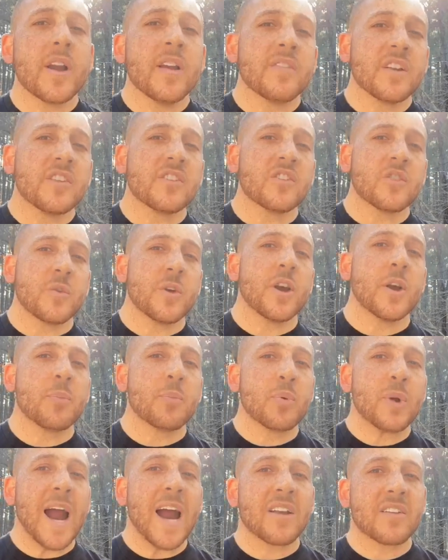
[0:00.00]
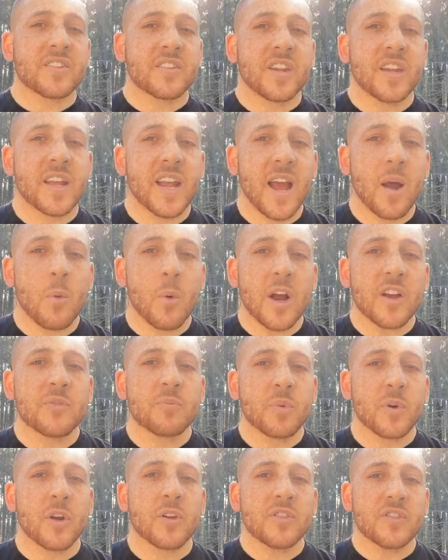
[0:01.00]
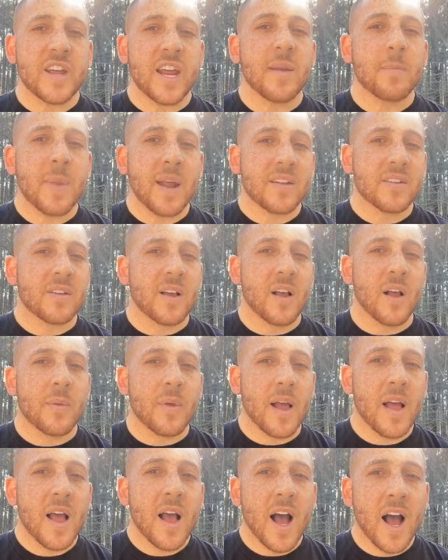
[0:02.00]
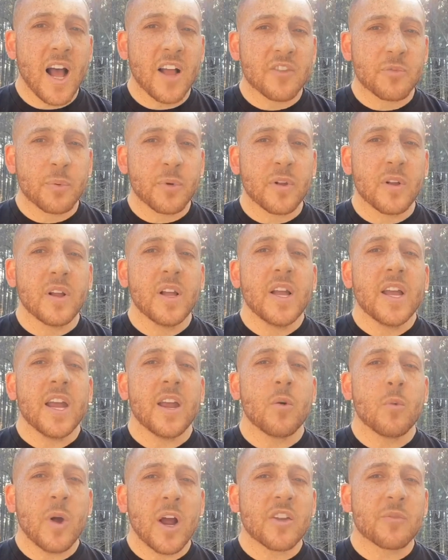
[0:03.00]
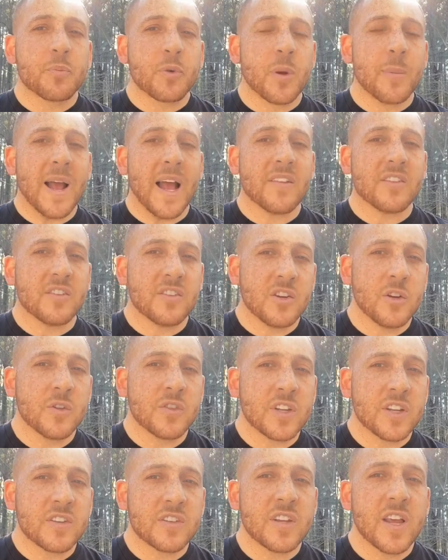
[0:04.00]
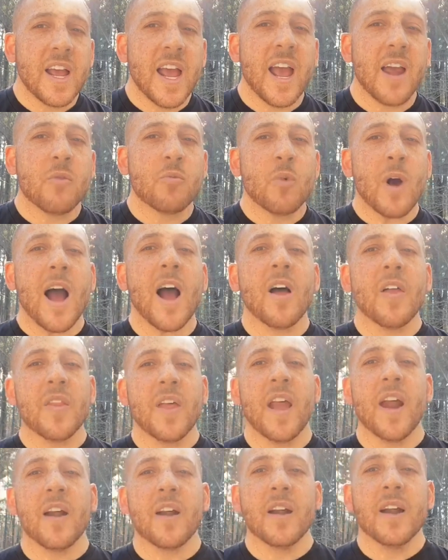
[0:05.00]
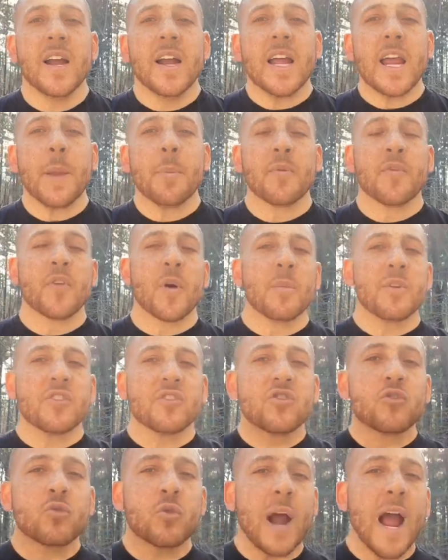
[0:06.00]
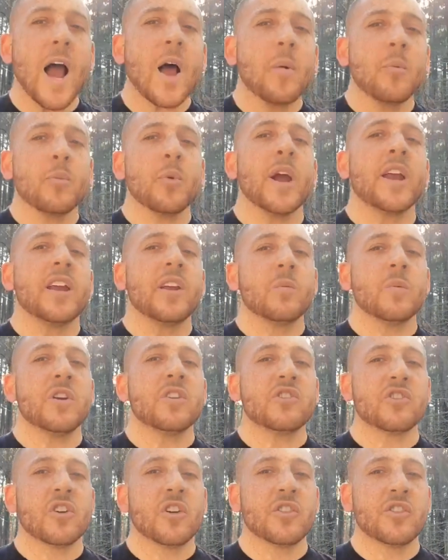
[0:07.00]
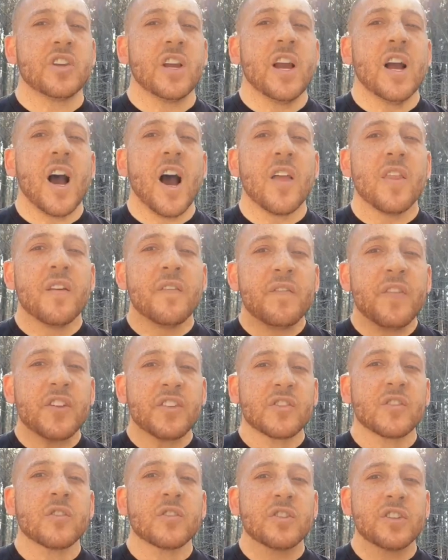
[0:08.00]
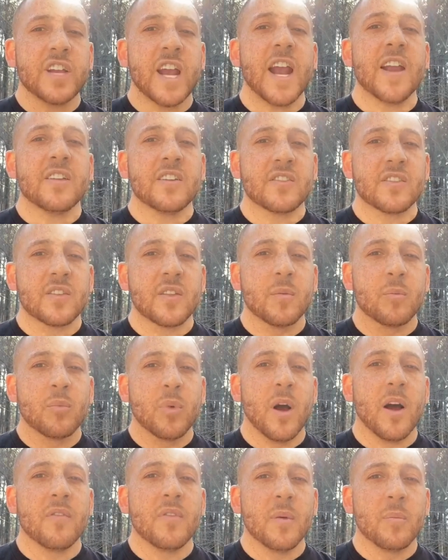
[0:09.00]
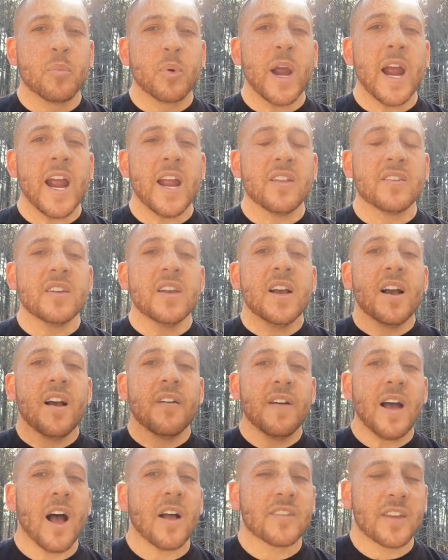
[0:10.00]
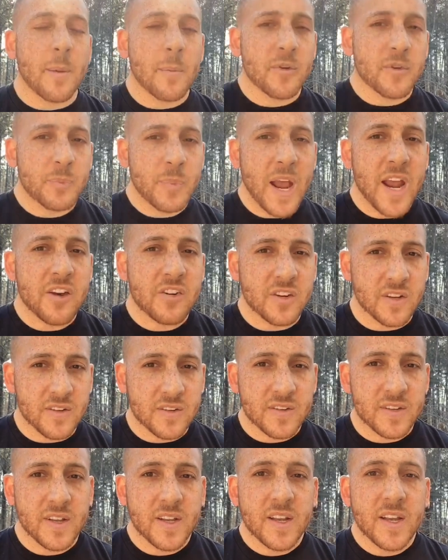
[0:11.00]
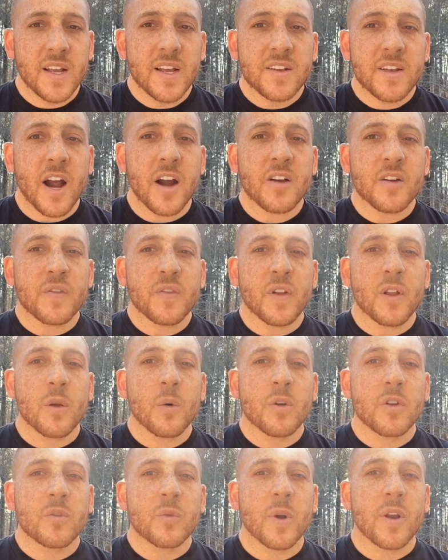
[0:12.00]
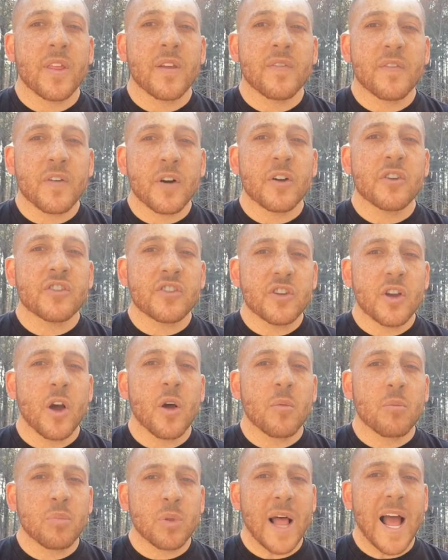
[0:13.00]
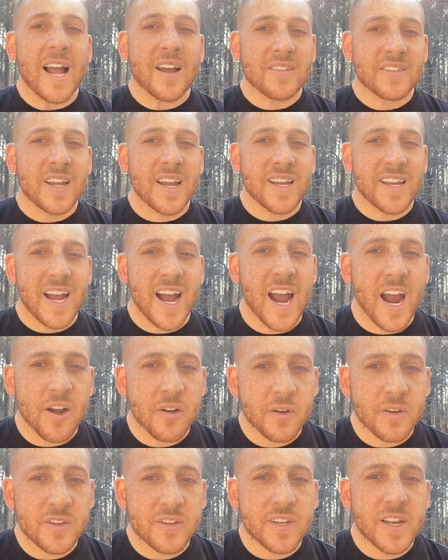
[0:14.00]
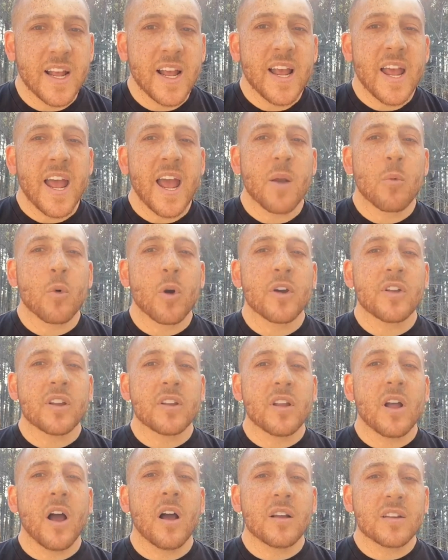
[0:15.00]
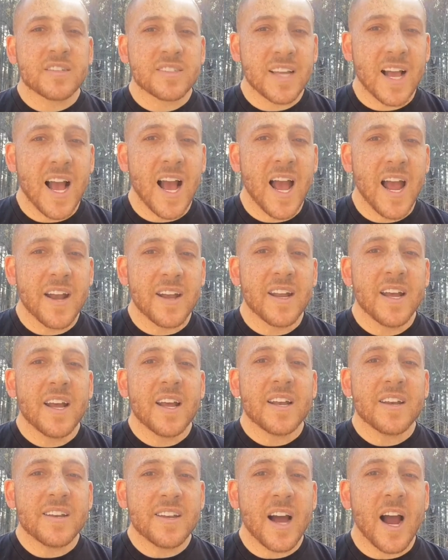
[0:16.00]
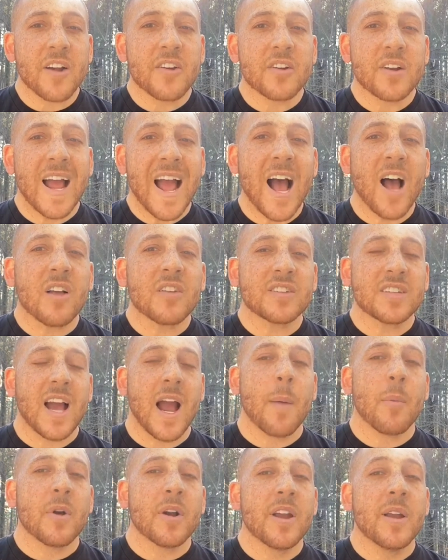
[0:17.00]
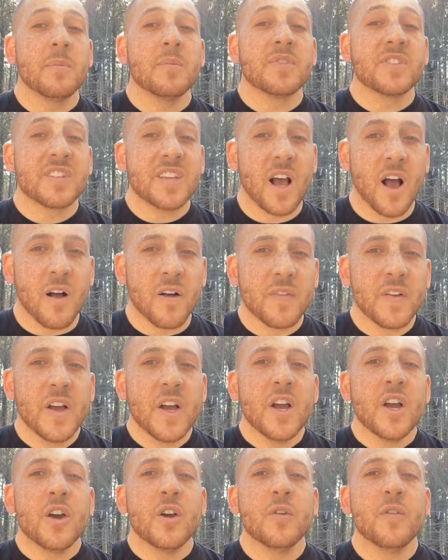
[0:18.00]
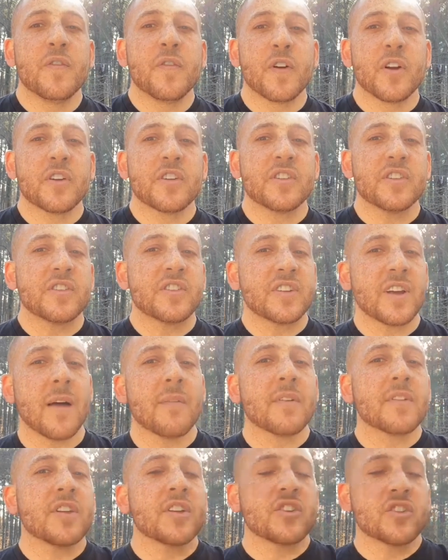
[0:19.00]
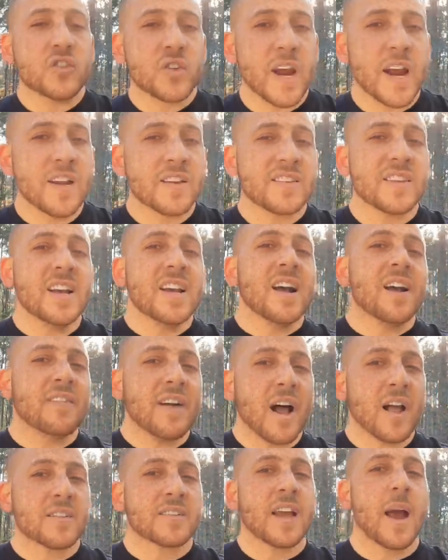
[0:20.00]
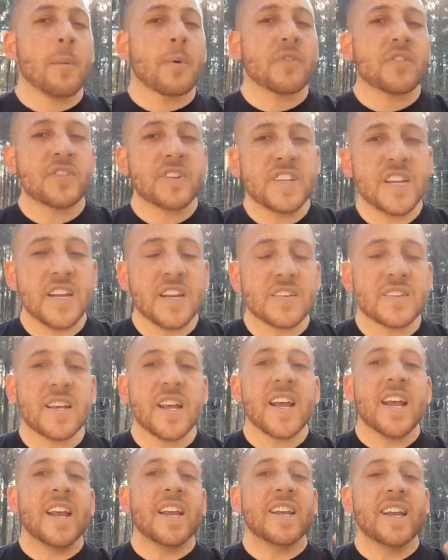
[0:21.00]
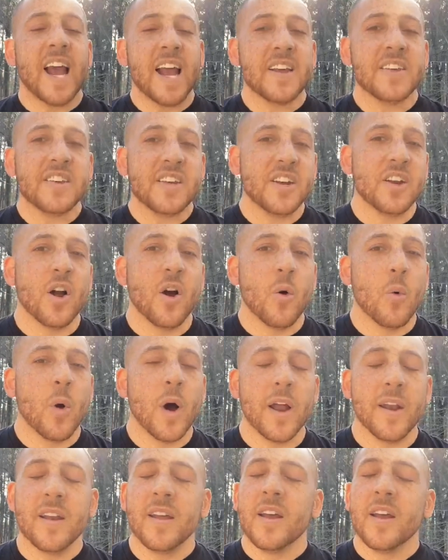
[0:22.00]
of his career practicing at Westborough State Mental Health Hospital in Westborough, Massachusetts, and while there, he performed his groundbreaking research on the physical changes of the, of the brains of Alzheimer's patients. Dr. Fuller was one of the first known black psychiatrists and worked alongside Dr. Alzheimer himself, who first discovered the traits of Alzheimer's disease in 1901.